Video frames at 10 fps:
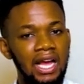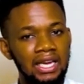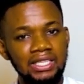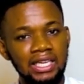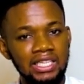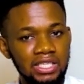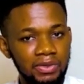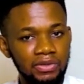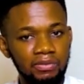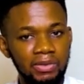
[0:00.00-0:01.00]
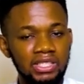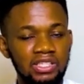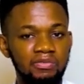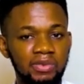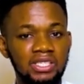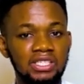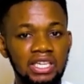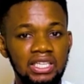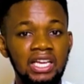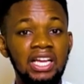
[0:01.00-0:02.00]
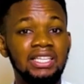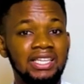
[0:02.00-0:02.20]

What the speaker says: At least I can speak for myself personally.